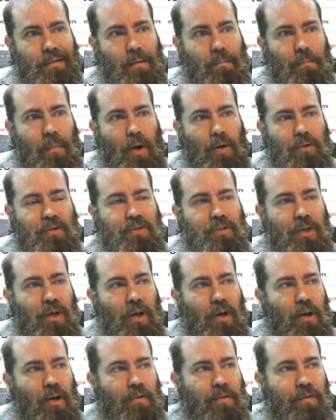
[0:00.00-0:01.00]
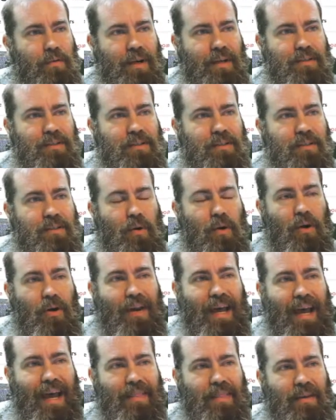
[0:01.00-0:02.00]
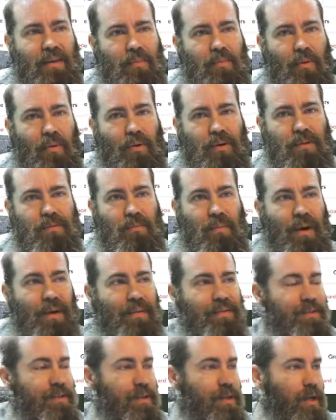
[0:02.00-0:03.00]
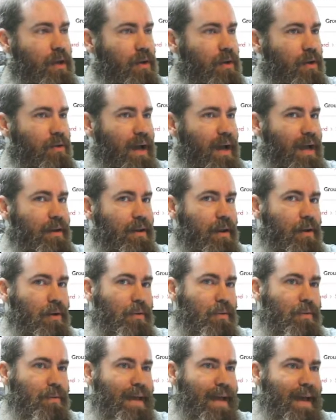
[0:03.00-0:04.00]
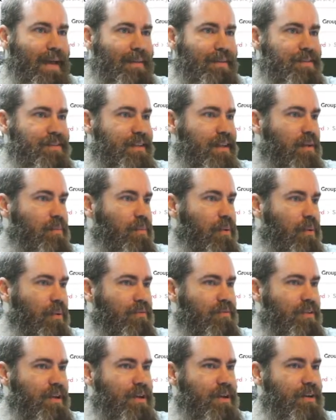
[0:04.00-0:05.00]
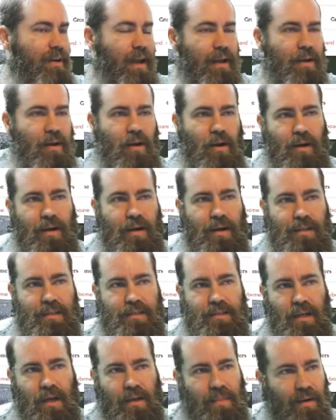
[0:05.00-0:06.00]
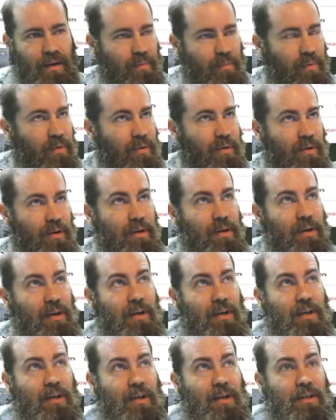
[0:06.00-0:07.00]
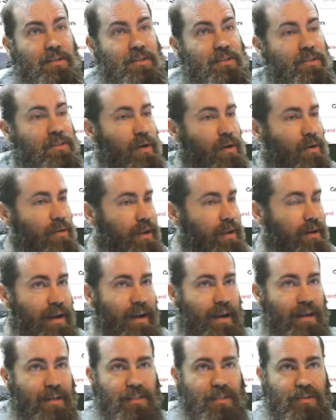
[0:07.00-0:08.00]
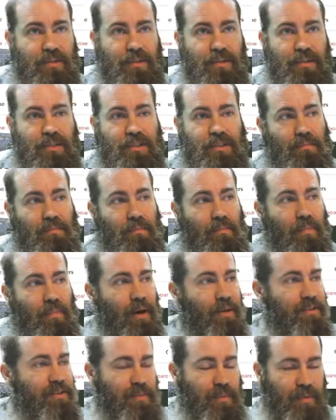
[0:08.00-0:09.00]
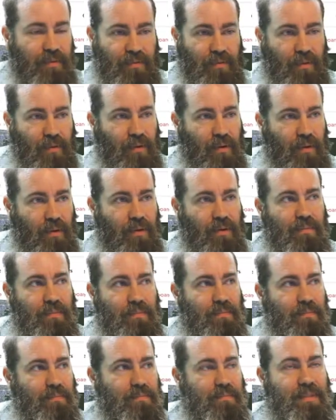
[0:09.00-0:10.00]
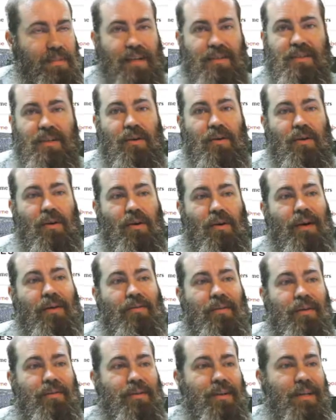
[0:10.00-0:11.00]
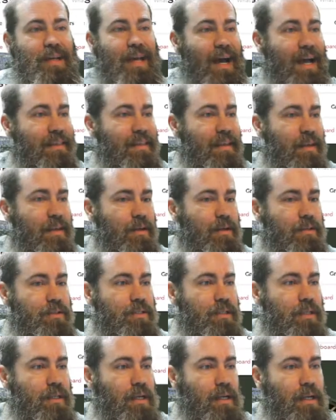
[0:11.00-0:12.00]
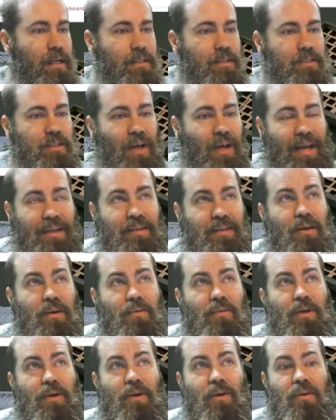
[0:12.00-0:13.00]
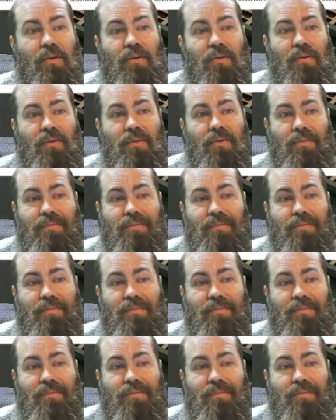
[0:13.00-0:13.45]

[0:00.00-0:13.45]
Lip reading: Most of the rest of the world had their boards months ago. I know that the Singapore vendor had already done their board, sold their extras months before Desk Hero ever even got theirs. So I don't know